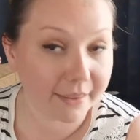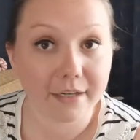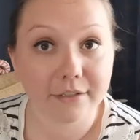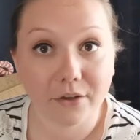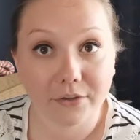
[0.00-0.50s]

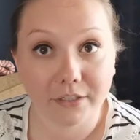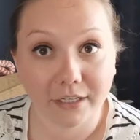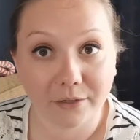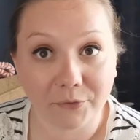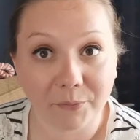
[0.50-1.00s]
that is all the
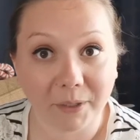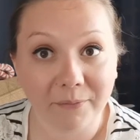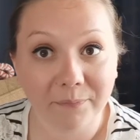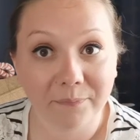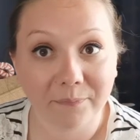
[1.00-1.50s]
knitting for
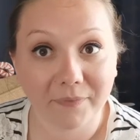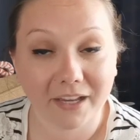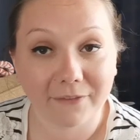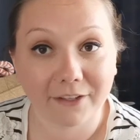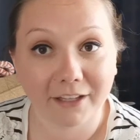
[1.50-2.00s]
me.
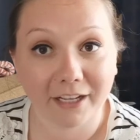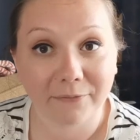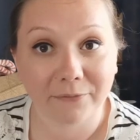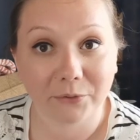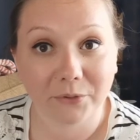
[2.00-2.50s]
I feel like I
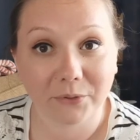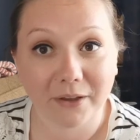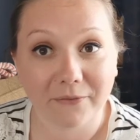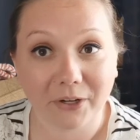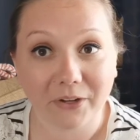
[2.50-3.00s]
flew through
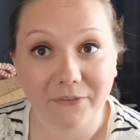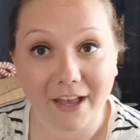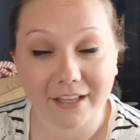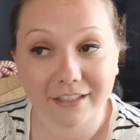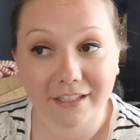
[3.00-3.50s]
that very
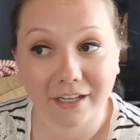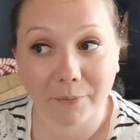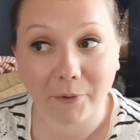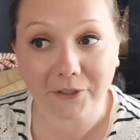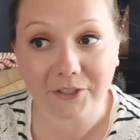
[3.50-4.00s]
fast, and I
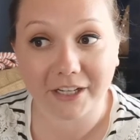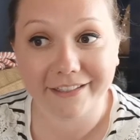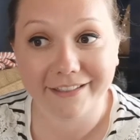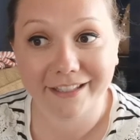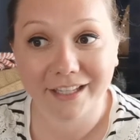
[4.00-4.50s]

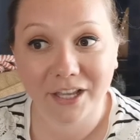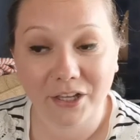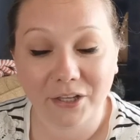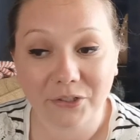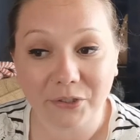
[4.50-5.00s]
apologize.
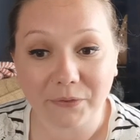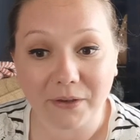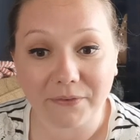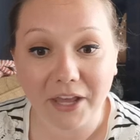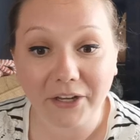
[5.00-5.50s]
So if
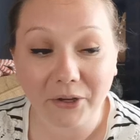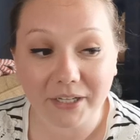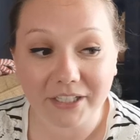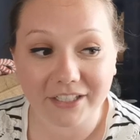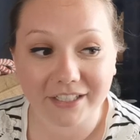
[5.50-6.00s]
you have any
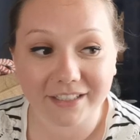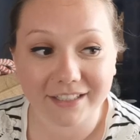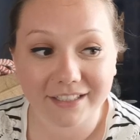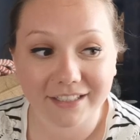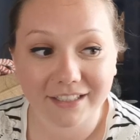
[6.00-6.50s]

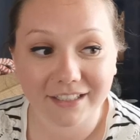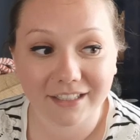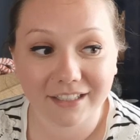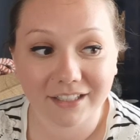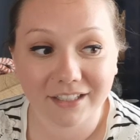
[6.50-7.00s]
questions,
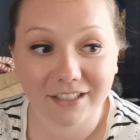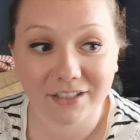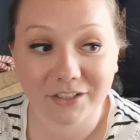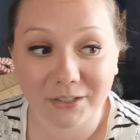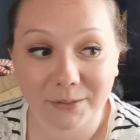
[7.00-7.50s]

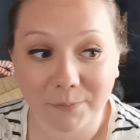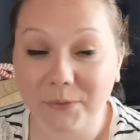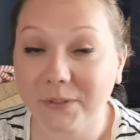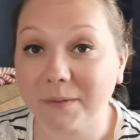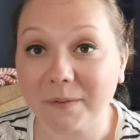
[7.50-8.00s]
just
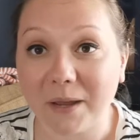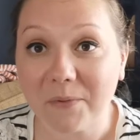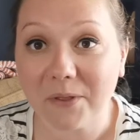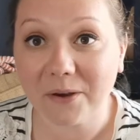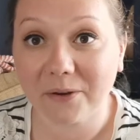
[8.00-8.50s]
post them down
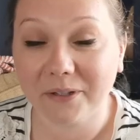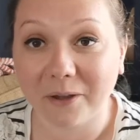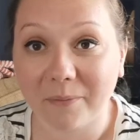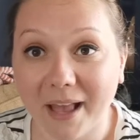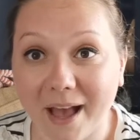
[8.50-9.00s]
below and
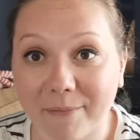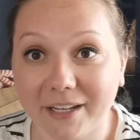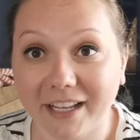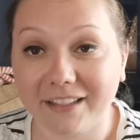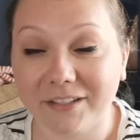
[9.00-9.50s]
I'll be happy
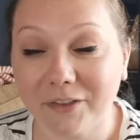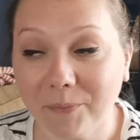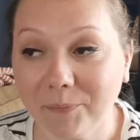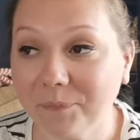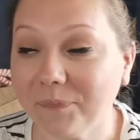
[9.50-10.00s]
to answer
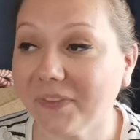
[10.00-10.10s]
them.